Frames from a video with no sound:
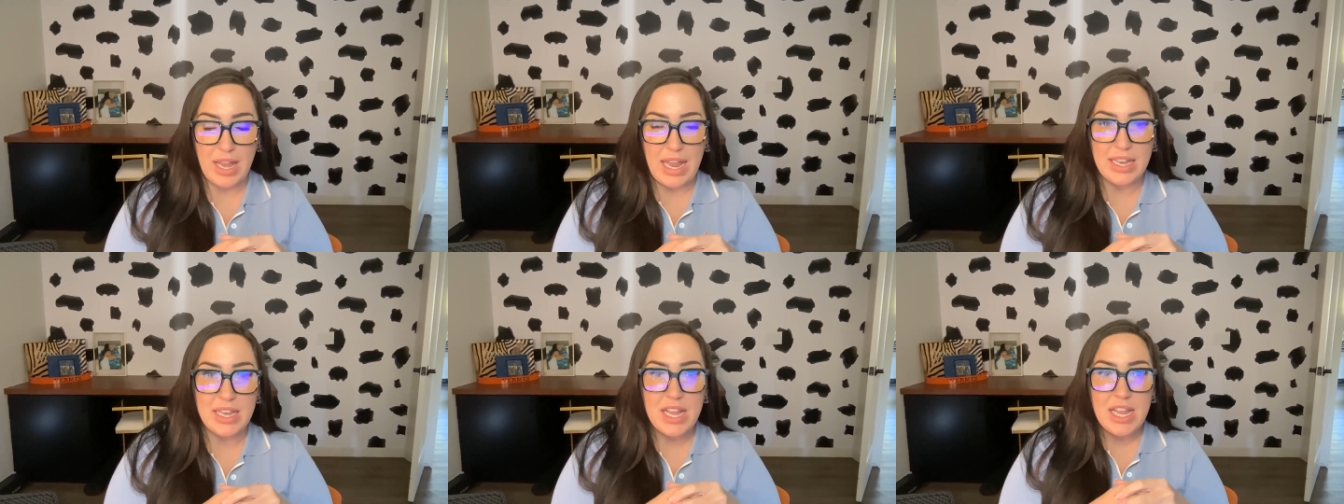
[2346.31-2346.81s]

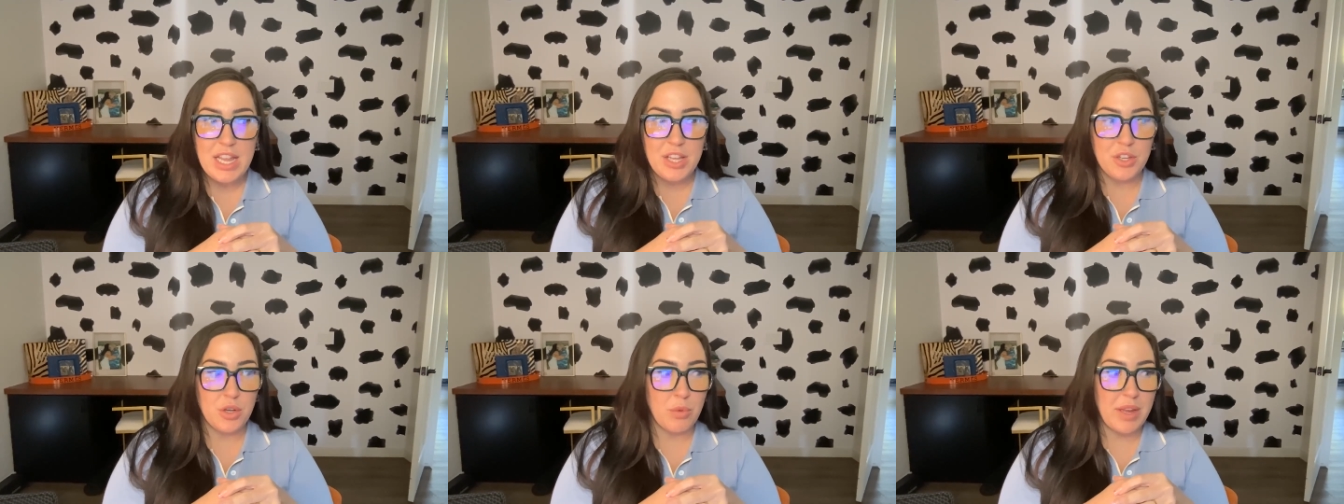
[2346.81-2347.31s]
And,
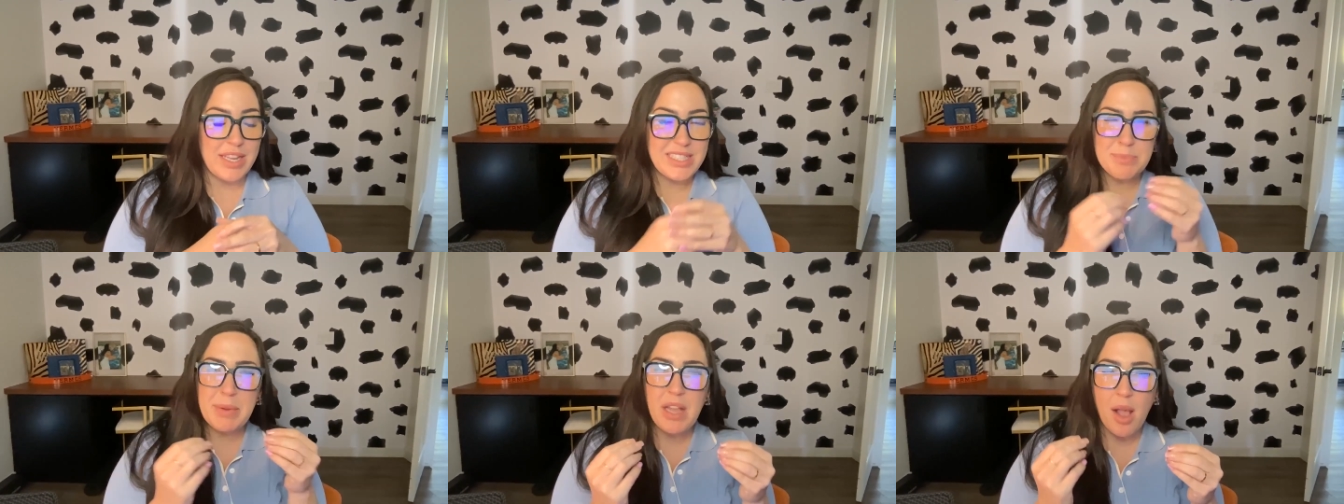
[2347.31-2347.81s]
you know, it's
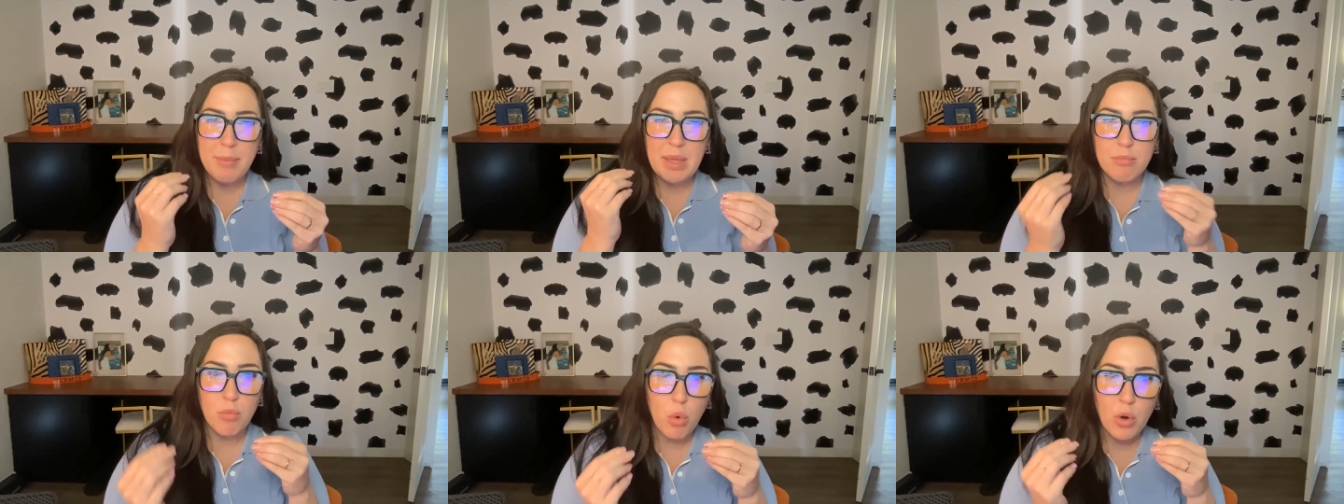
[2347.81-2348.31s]

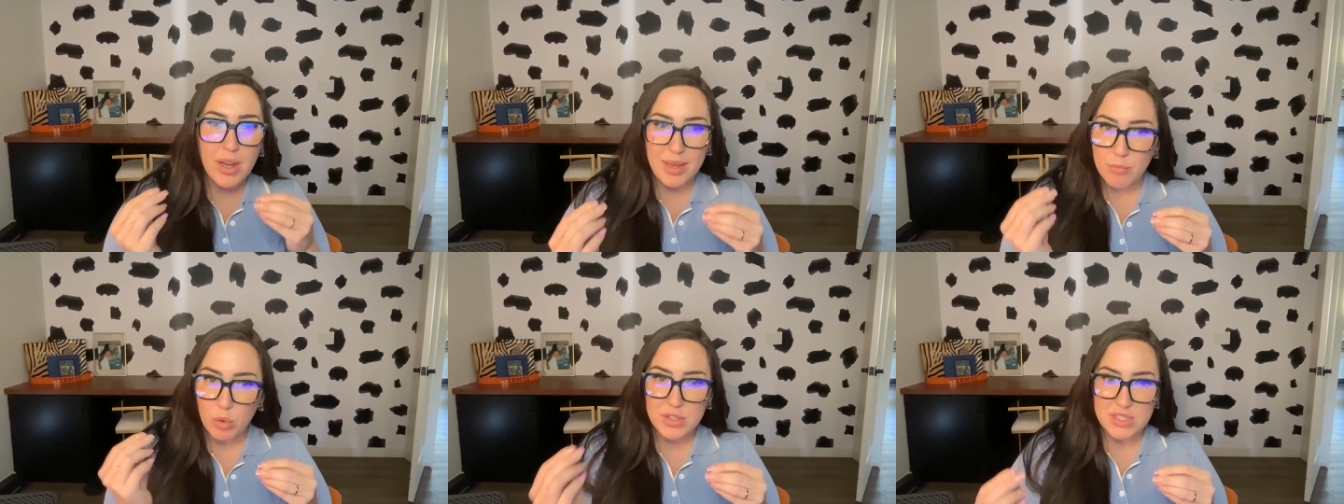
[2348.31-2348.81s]
becoming more and
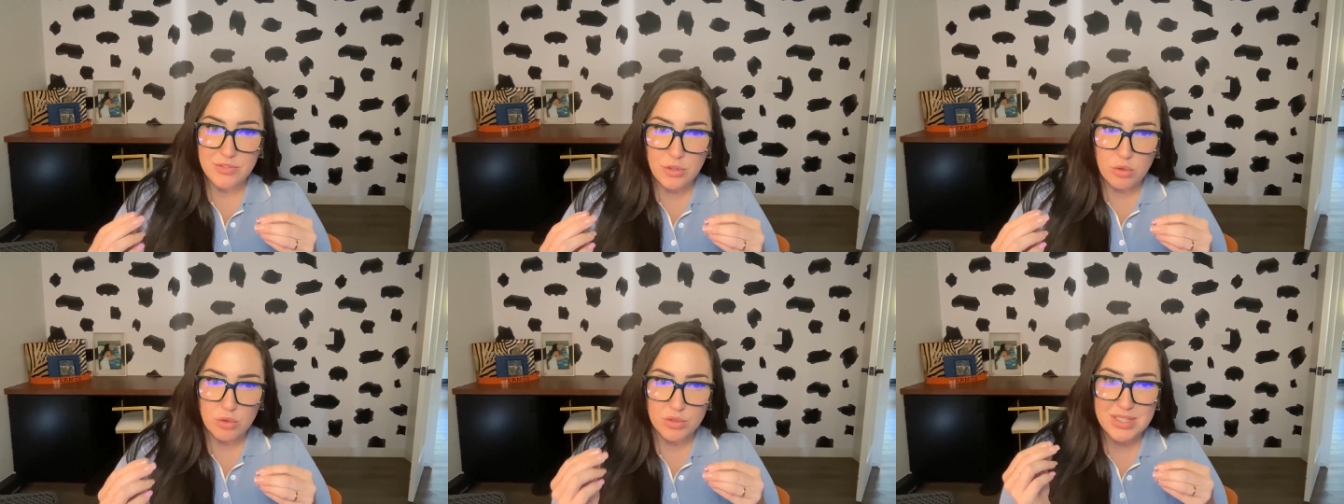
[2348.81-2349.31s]
more
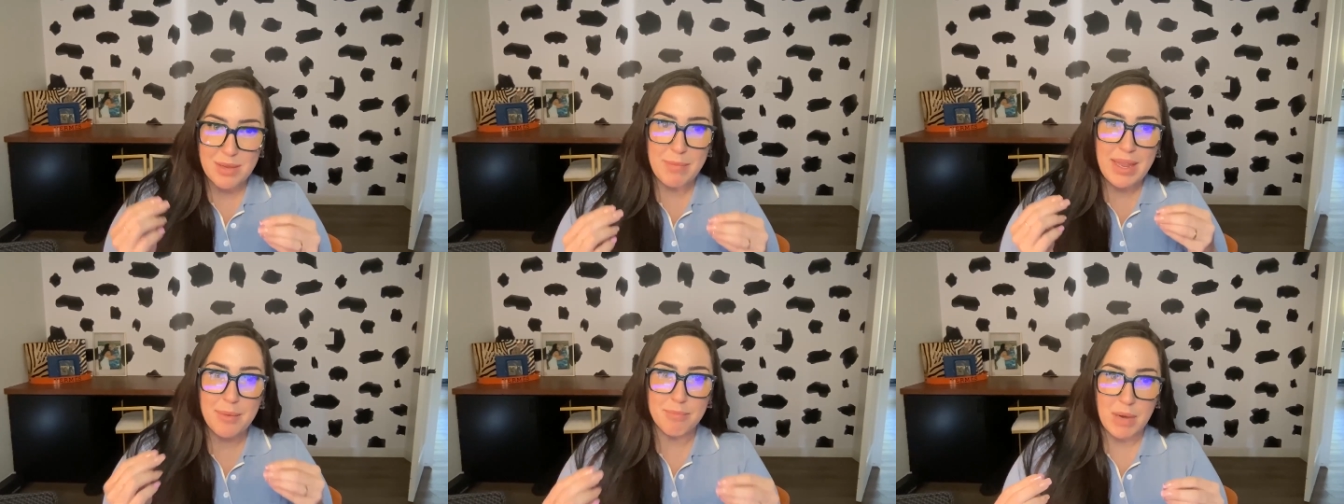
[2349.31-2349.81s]
difficult to
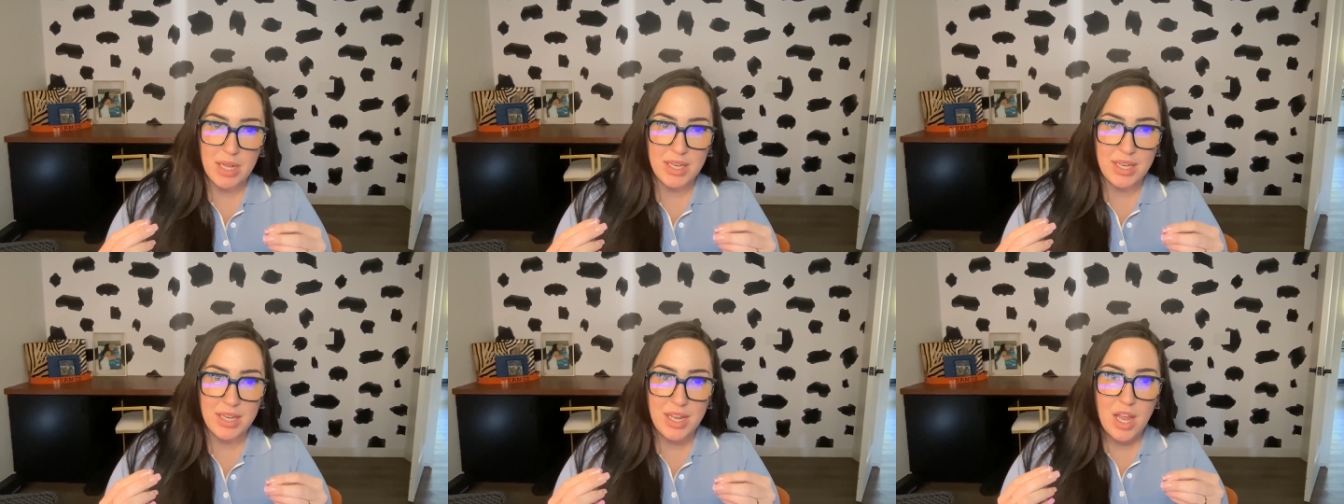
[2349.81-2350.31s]
make
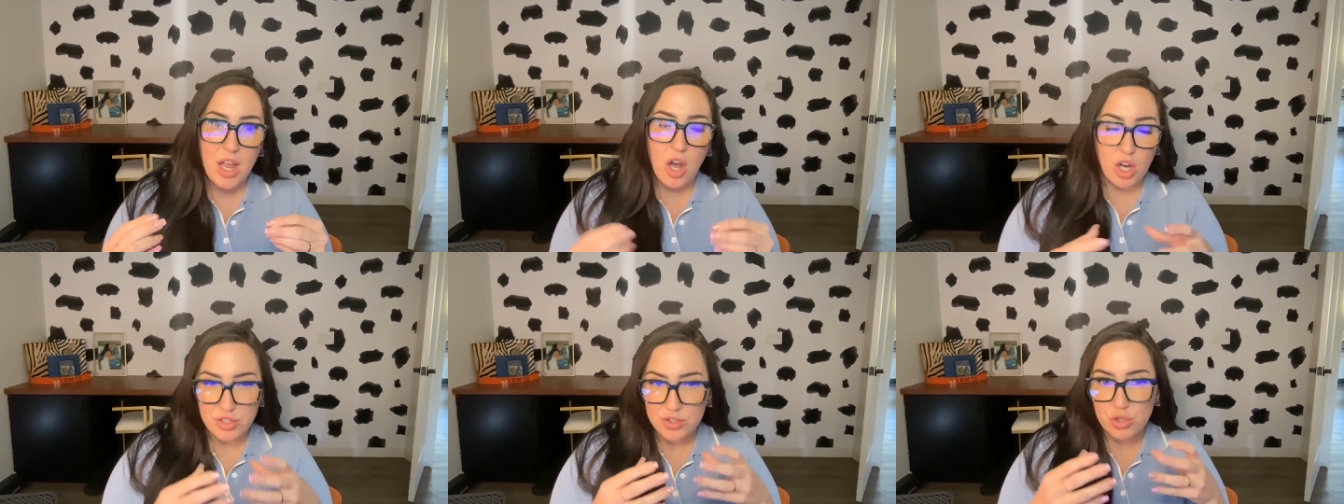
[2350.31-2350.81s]
money
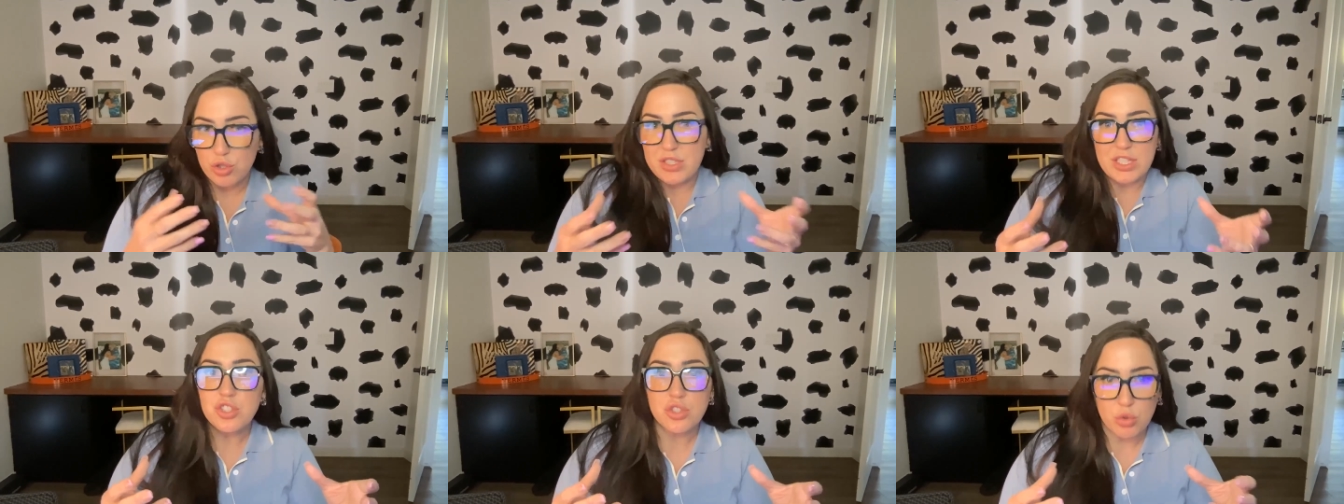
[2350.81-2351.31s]
on
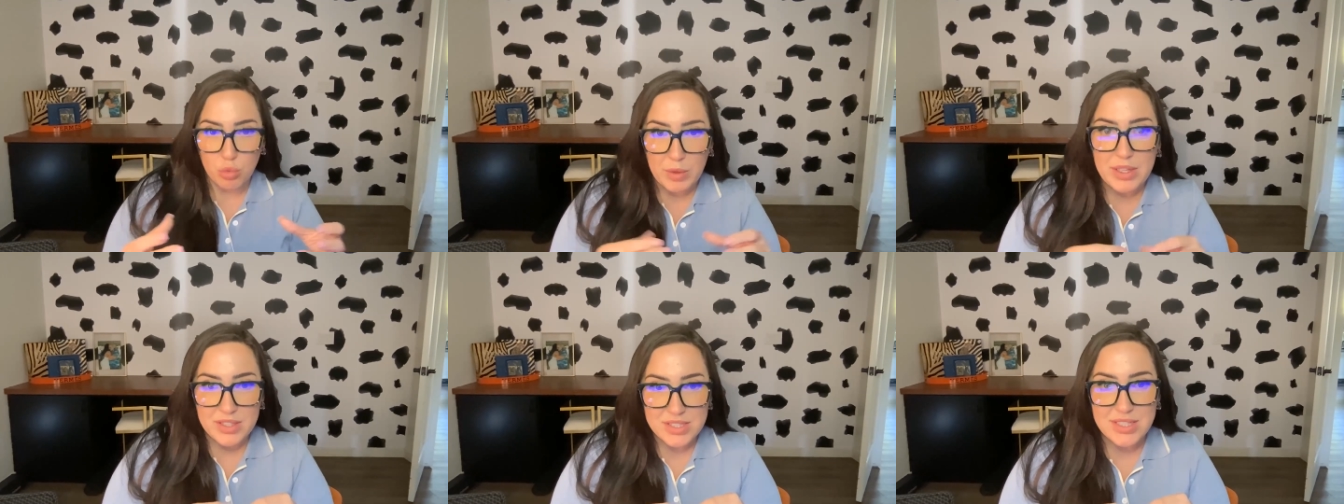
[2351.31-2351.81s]
traditional
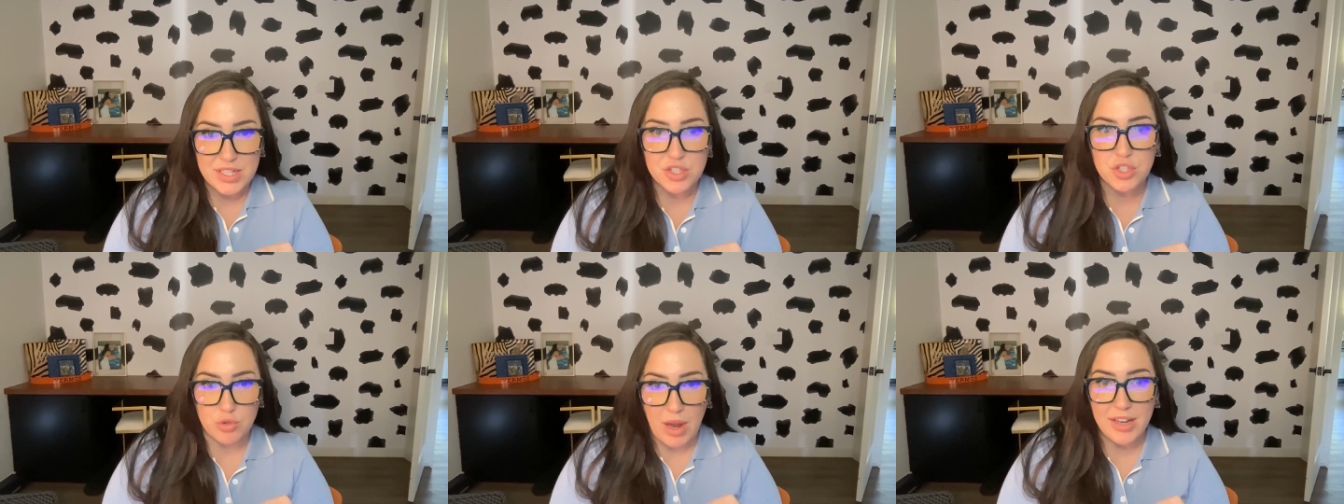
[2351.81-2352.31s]
real estate
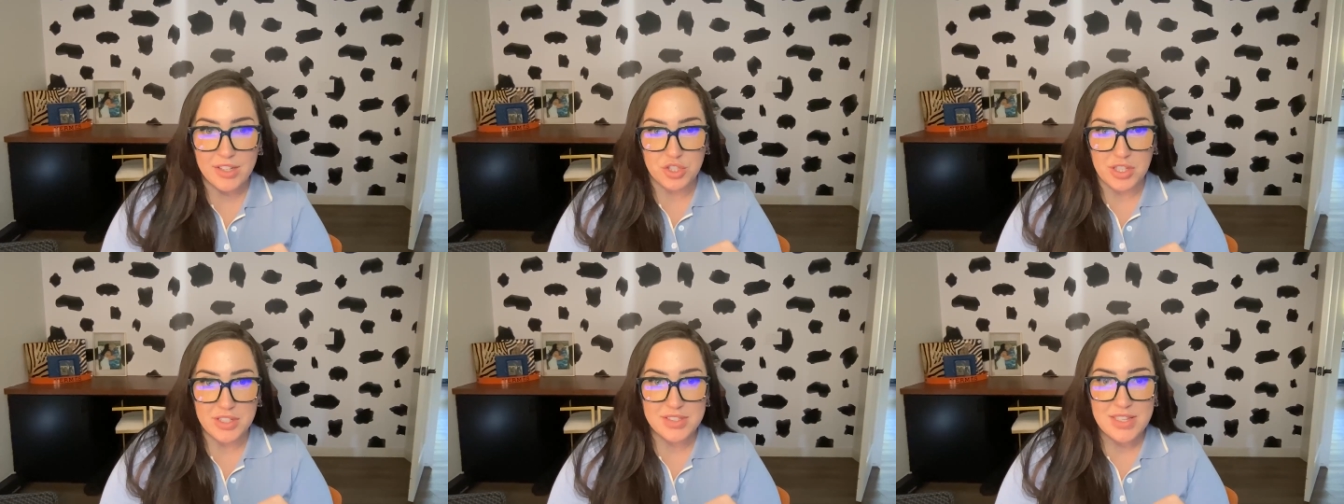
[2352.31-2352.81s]

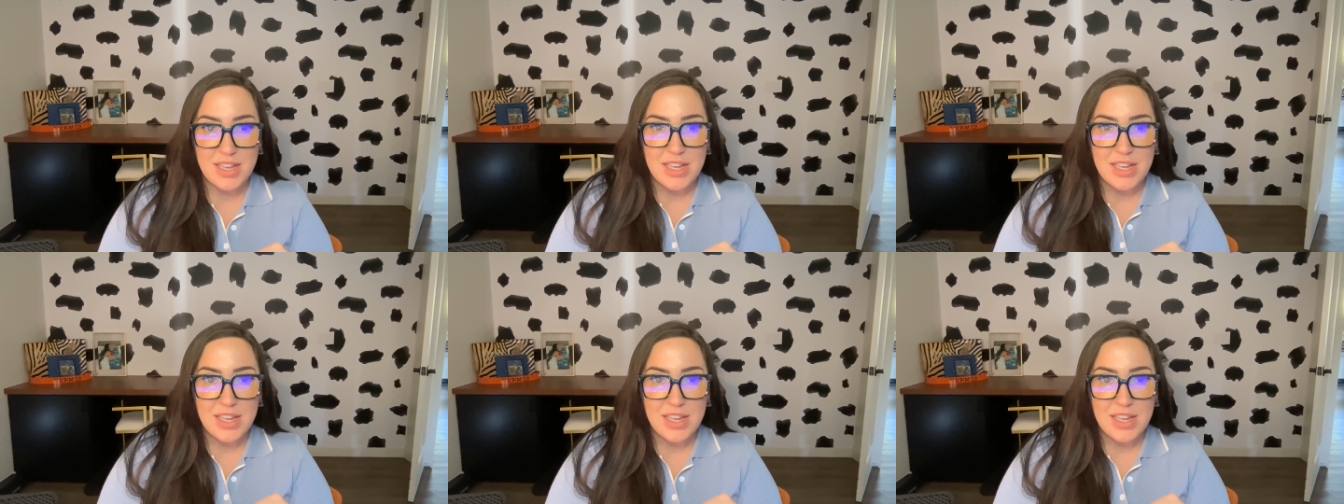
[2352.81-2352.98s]
strategies.